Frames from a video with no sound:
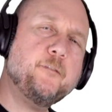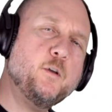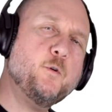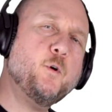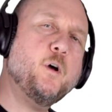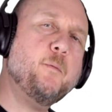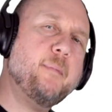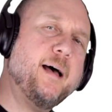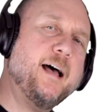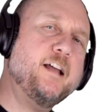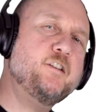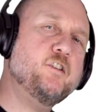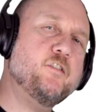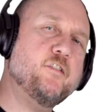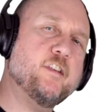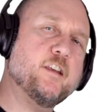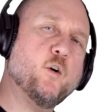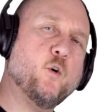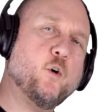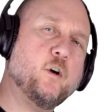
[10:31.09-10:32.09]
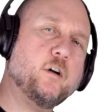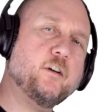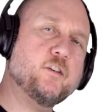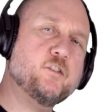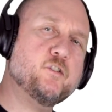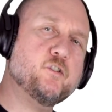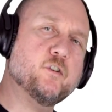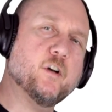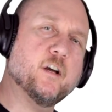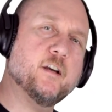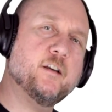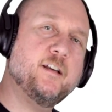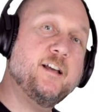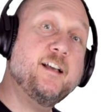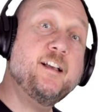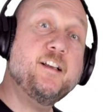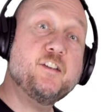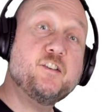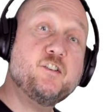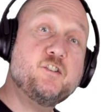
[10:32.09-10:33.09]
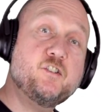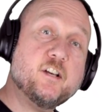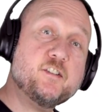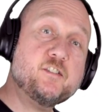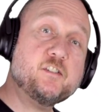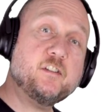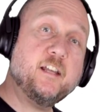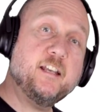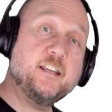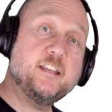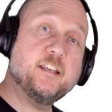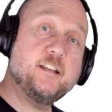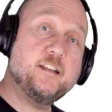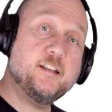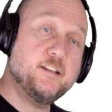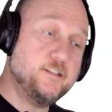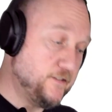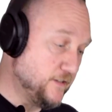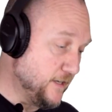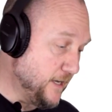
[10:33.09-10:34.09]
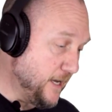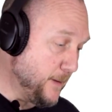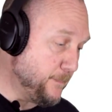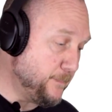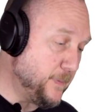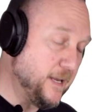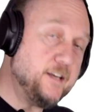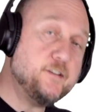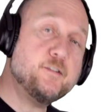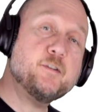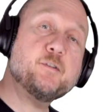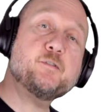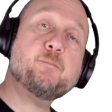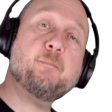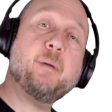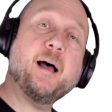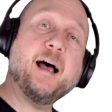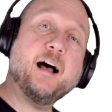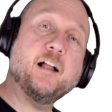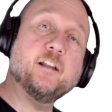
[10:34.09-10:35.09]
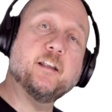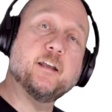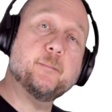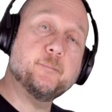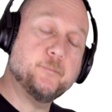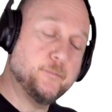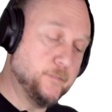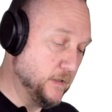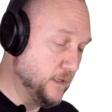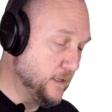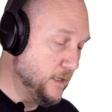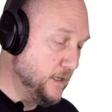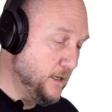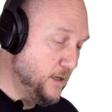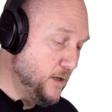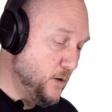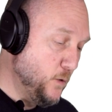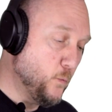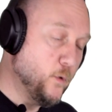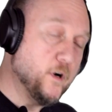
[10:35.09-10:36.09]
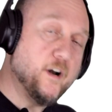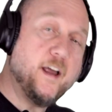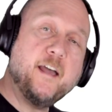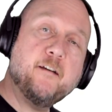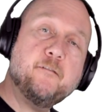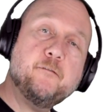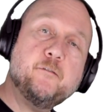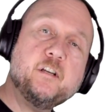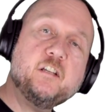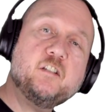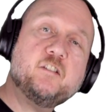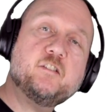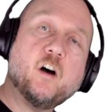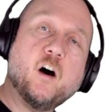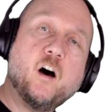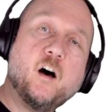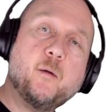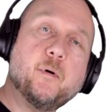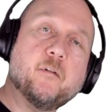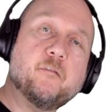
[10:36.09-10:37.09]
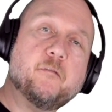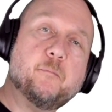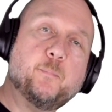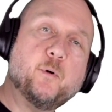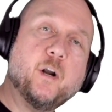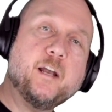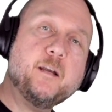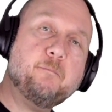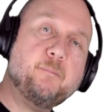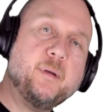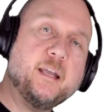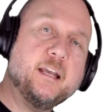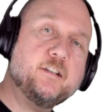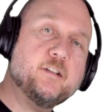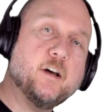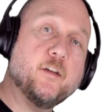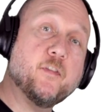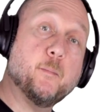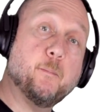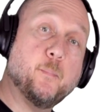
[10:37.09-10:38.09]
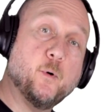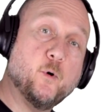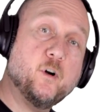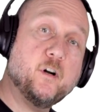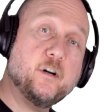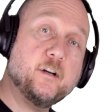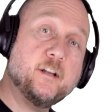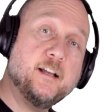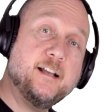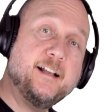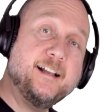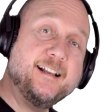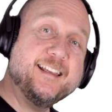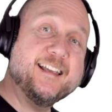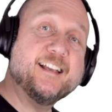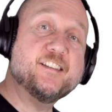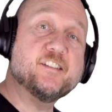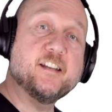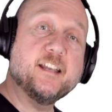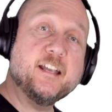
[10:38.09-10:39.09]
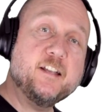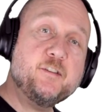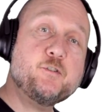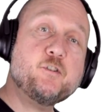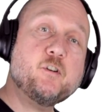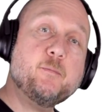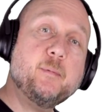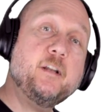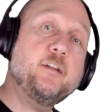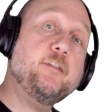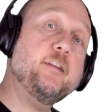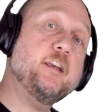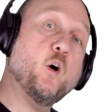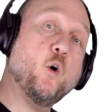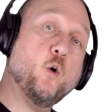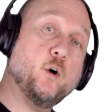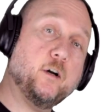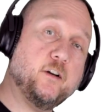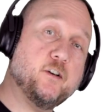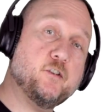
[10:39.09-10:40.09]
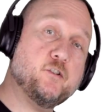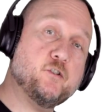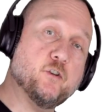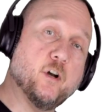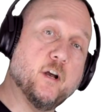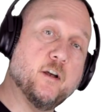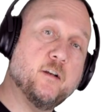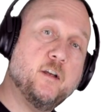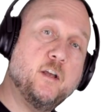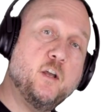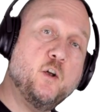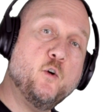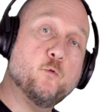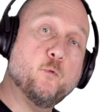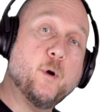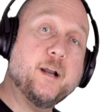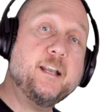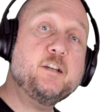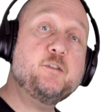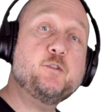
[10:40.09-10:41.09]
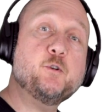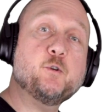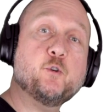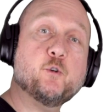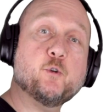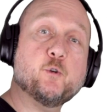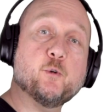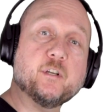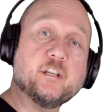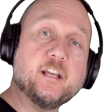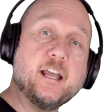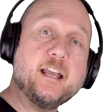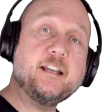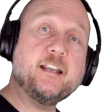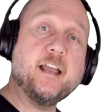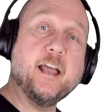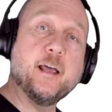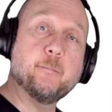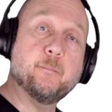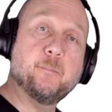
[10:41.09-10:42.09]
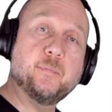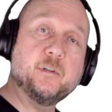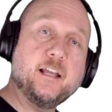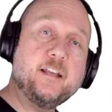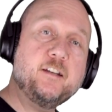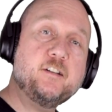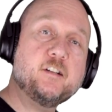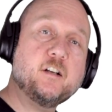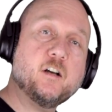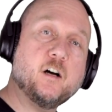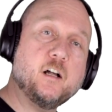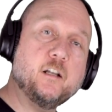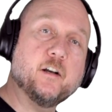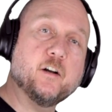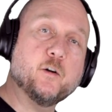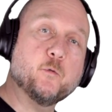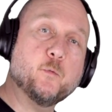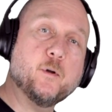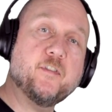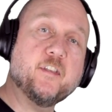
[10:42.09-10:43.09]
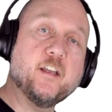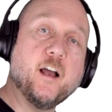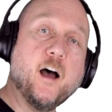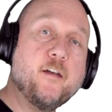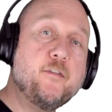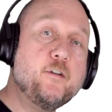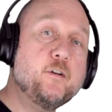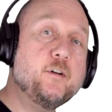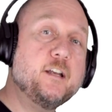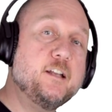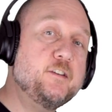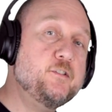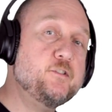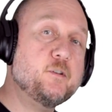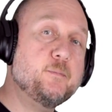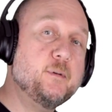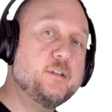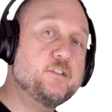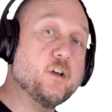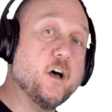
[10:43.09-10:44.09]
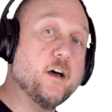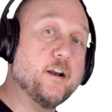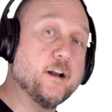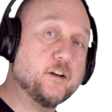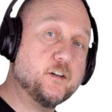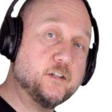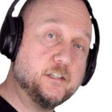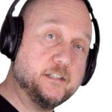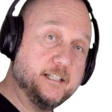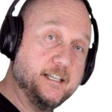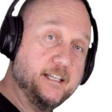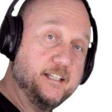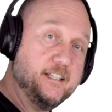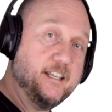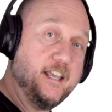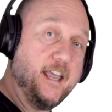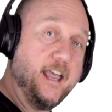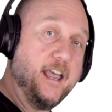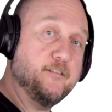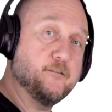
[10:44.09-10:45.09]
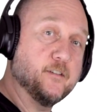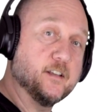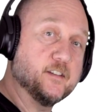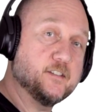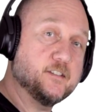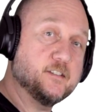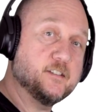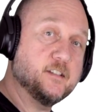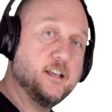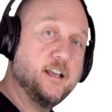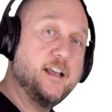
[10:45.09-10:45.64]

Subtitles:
you imagine the orchestra just like it is a painter's palette, where every daub of bright paint on the board is an instrument in the orchestra ready to create and blend color with the other instruments on a clean canvas,